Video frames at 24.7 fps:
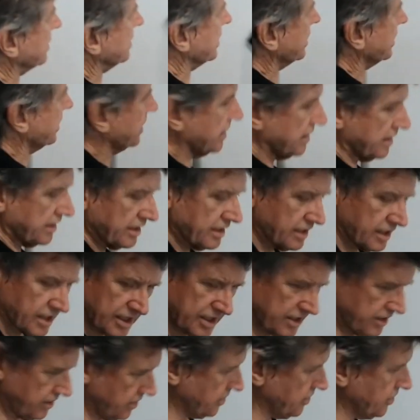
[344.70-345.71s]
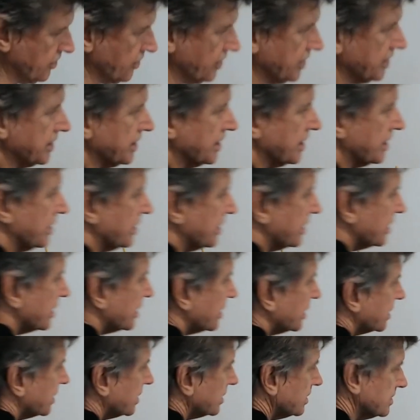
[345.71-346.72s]
in
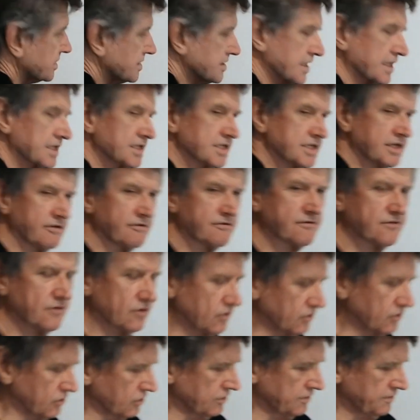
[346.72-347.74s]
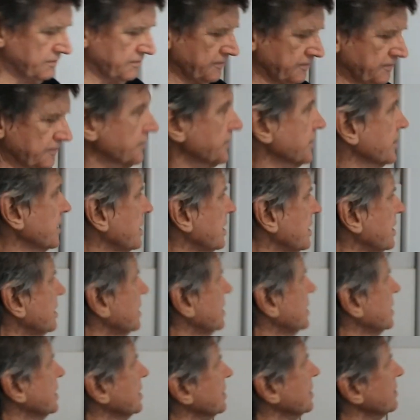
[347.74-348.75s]
1964
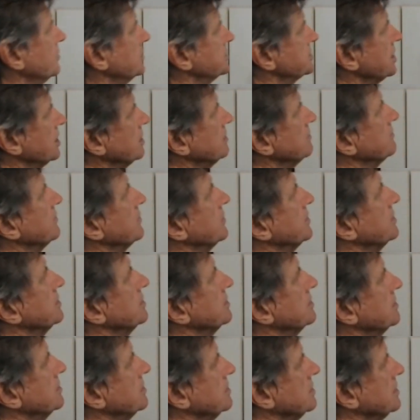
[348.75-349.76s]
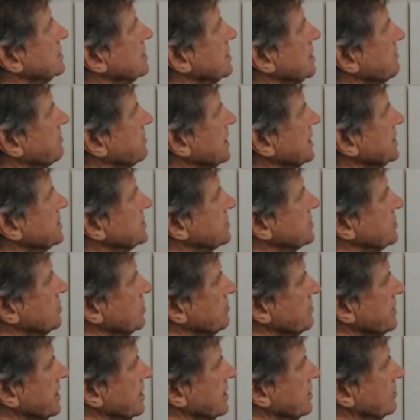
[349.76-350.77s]
was over at a place called
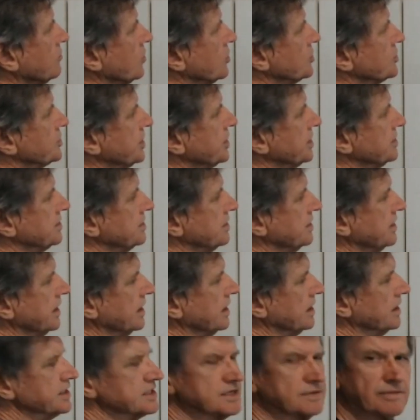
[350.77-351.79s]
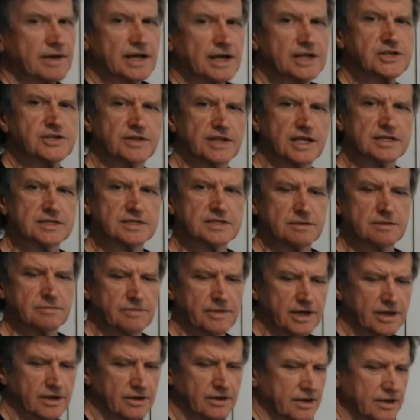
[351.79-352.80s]
Mount Washington. Now let's imagine that's the
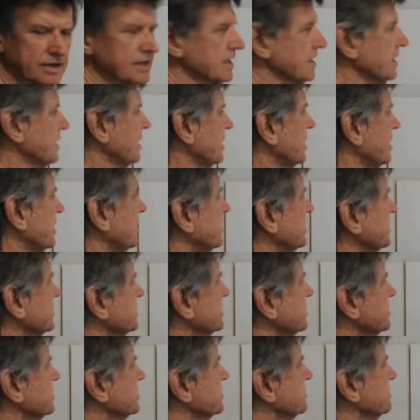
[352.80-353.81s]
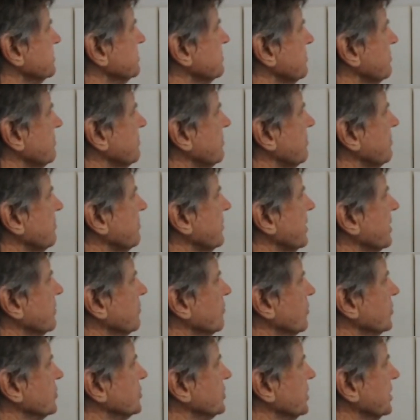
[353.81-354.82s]
mountain. This is Mount
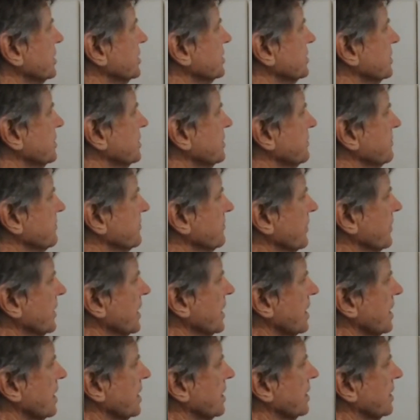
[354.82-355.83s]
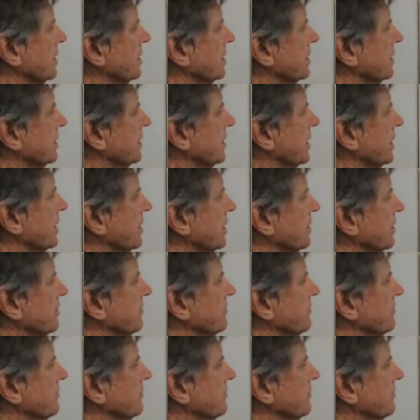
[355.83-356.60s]
Washington. Now